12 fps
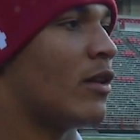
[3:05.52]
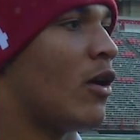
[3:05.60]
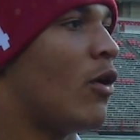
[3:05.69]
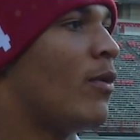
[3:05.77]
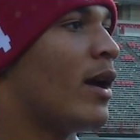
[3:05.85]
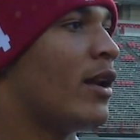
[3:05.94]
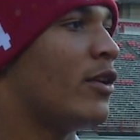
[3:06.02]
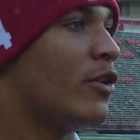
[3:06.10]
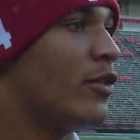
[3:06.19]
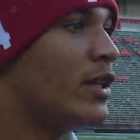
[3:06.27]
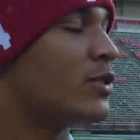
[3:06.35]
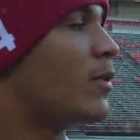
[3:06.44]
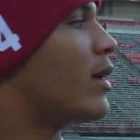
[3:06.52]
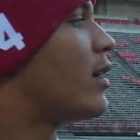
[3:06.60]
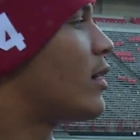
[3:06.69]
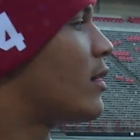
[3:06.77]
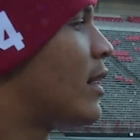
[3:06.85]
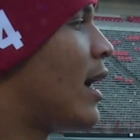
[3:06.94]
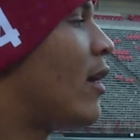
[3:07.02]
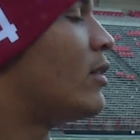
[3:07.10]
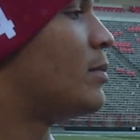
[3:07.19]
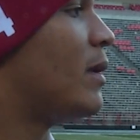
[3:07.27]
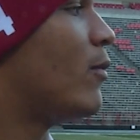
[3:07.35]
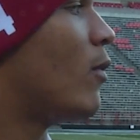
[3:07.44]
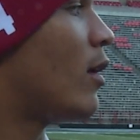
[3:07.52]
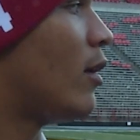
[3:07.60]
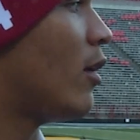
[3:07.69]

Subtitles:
all we got to do this week now is be 1-0,